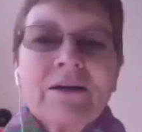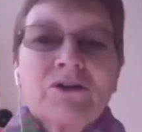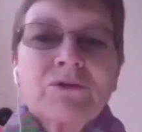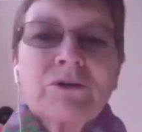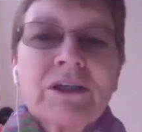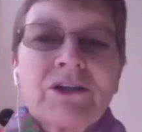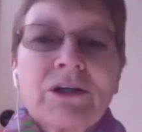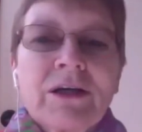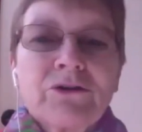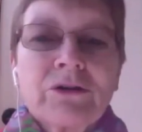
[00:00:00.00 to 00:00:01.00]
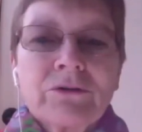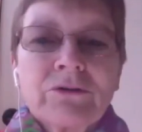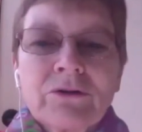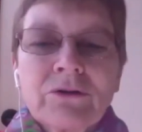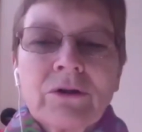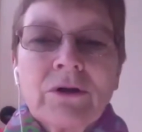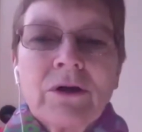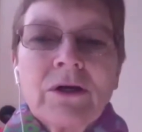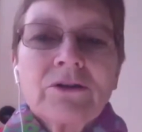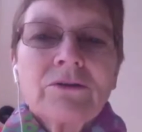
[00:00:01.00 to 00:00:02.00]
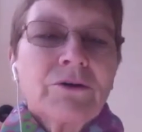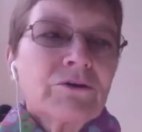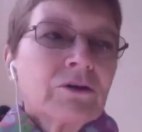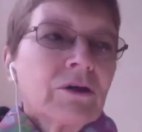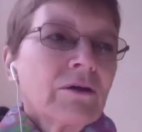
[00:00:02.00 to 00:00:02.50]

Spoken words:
strategic issues. So there are